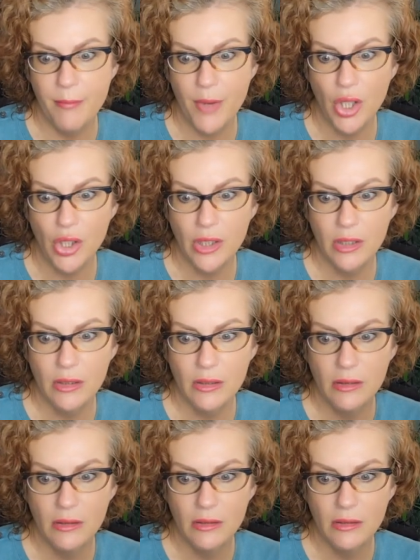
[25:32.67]
bulk
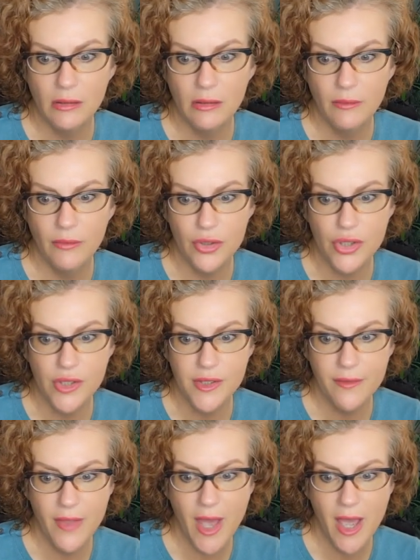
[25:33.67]

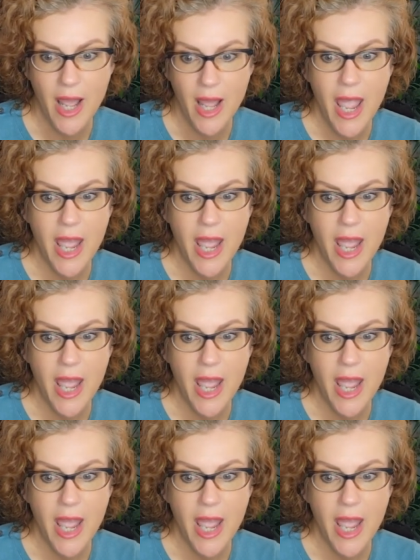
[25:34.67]
versions of that.